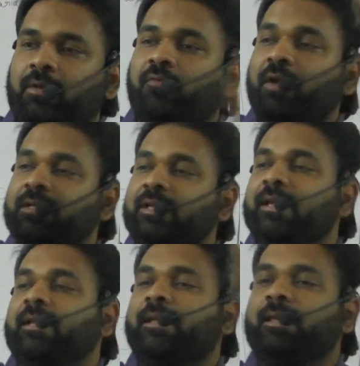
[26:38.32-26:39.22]

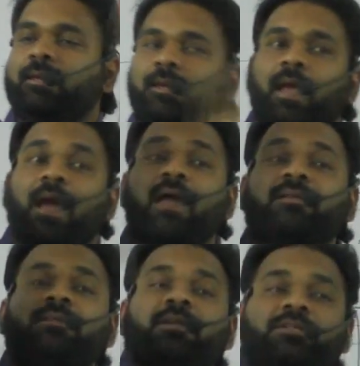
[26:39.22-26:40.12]
vertically
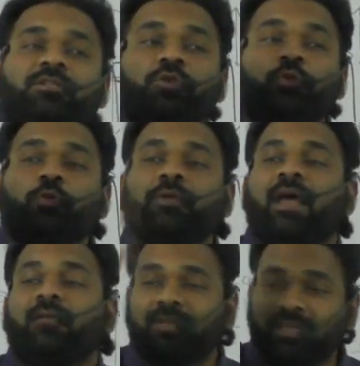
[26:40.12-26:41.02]
acceleration due to
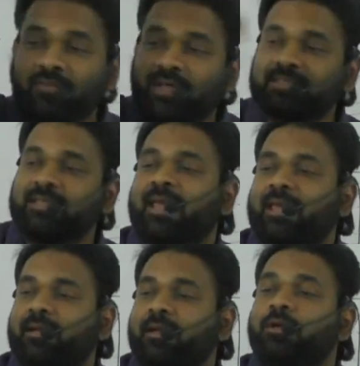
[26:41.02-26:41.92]
gravity was
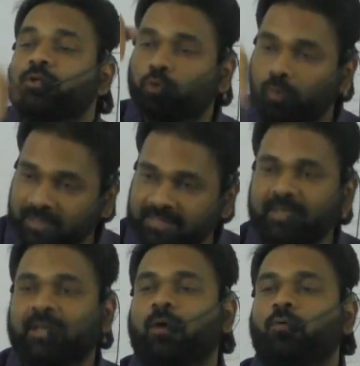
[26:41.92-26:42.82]
there towards
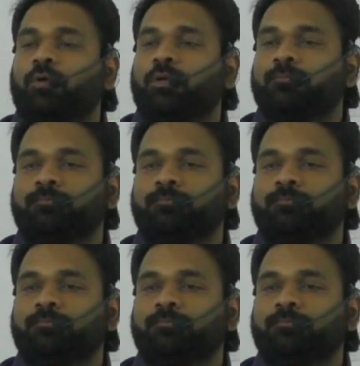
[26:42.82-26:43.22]
the ground.